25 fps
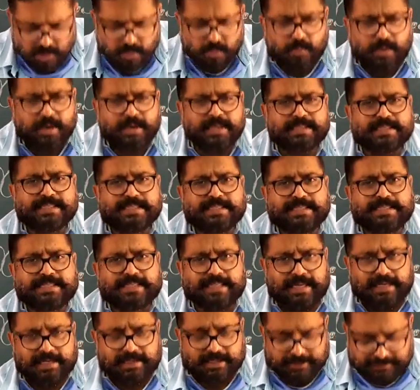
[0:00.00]
What is
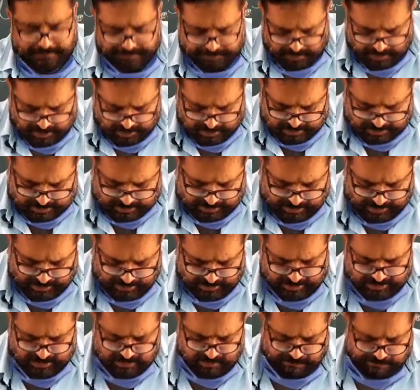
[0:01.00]
silt?
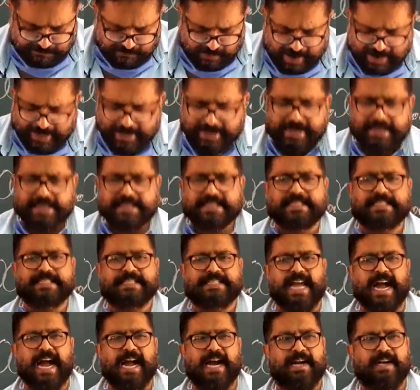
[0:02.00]
Silt is fine
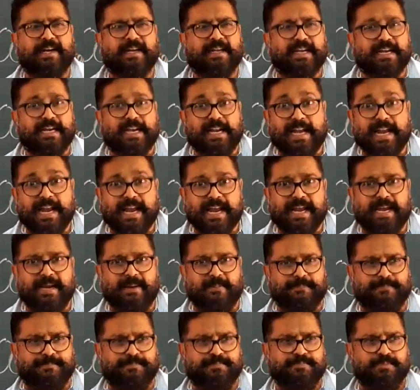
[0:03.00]
sand,
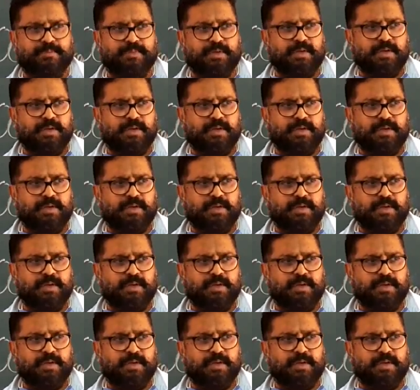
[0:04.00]
clay,